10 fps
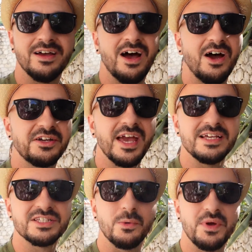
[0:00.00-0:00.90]
Okay,
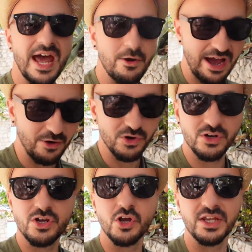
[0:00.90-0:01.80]
so we're now out
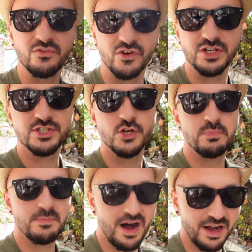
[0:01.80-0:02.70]
looking for a
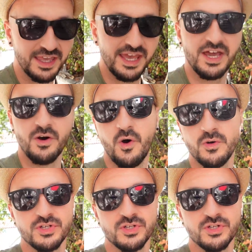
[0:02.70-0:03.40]
supermarket or